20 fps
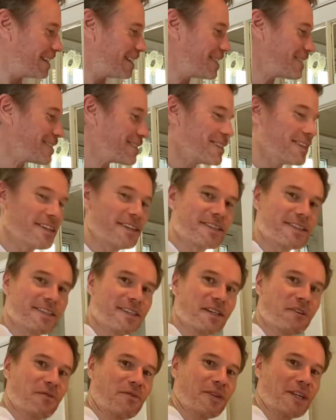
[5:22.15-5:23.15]
So let's see
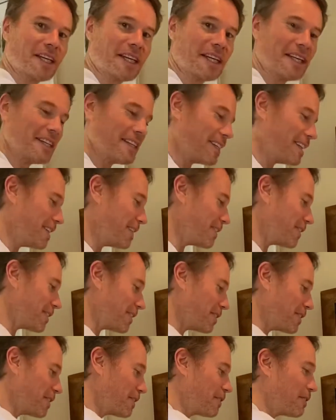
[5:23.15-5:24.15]
if we get either
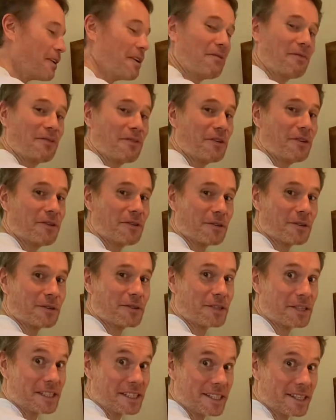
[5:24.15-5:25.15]
grapefruit or
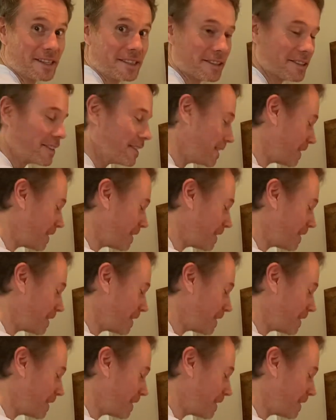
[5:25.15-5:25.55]
dill.